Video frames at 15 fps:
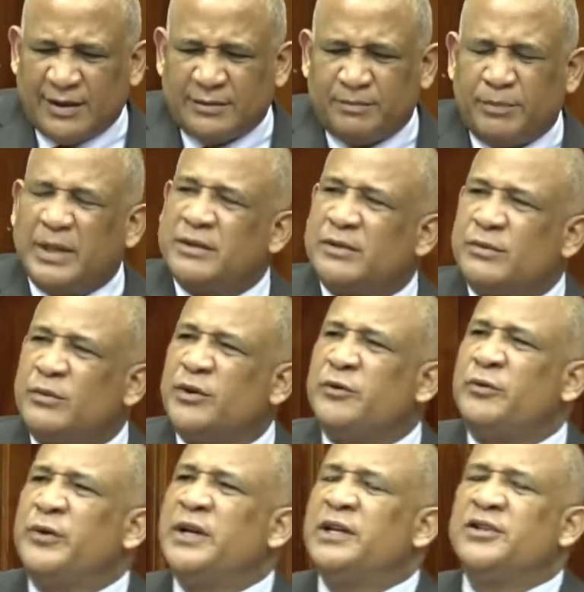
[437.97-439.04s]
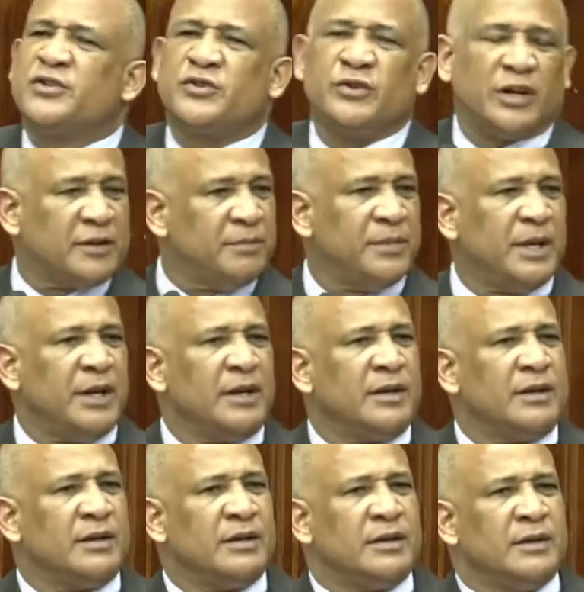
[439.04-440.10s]
But what really struck me,
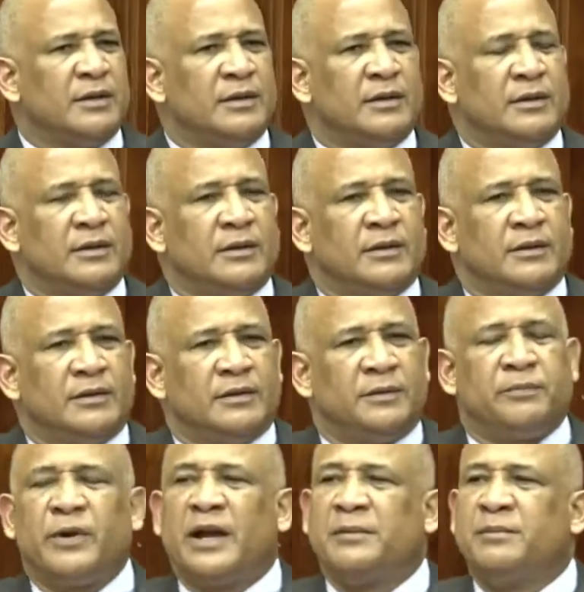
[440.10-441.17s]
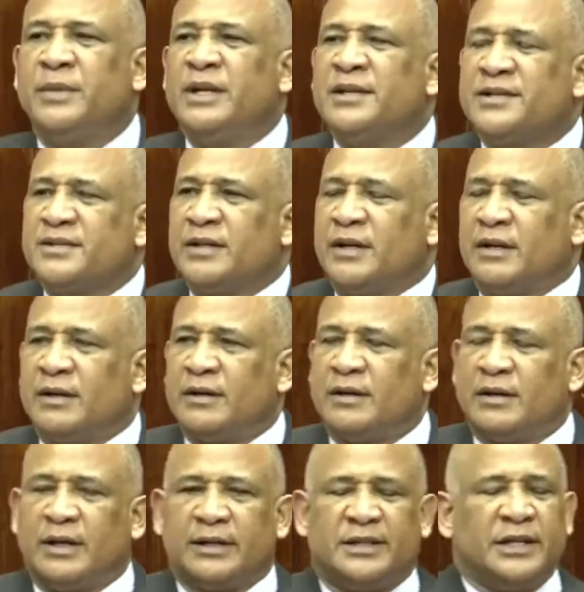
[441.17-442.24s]
the Prime Minister,
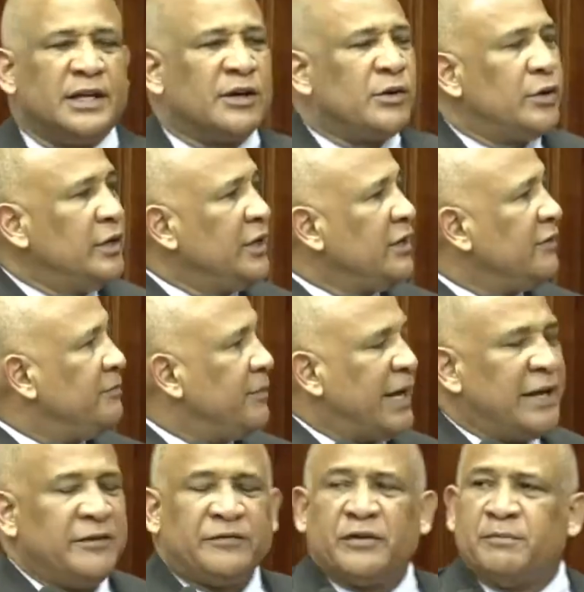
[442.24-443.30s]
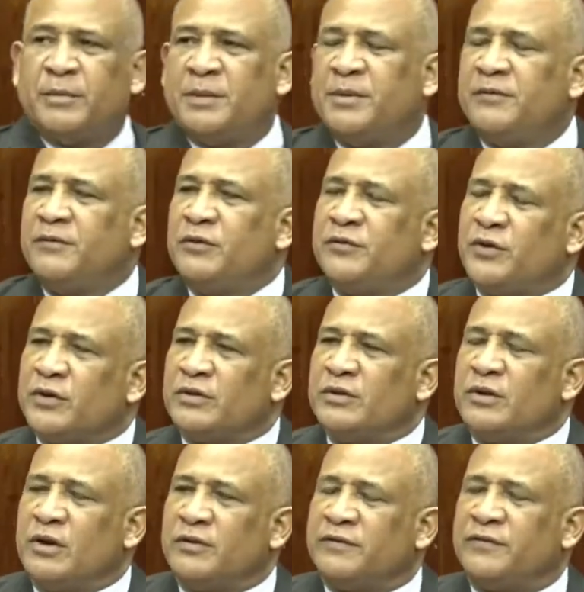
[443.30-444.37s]
I think a colleague of mine from maybe Viewfort
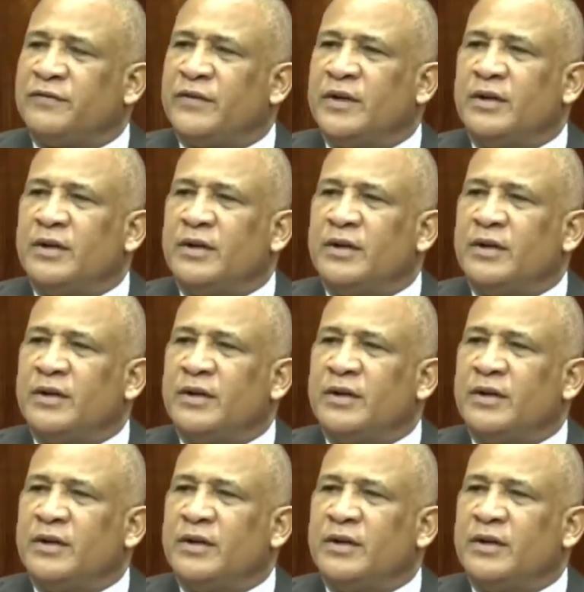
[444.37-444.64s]
North,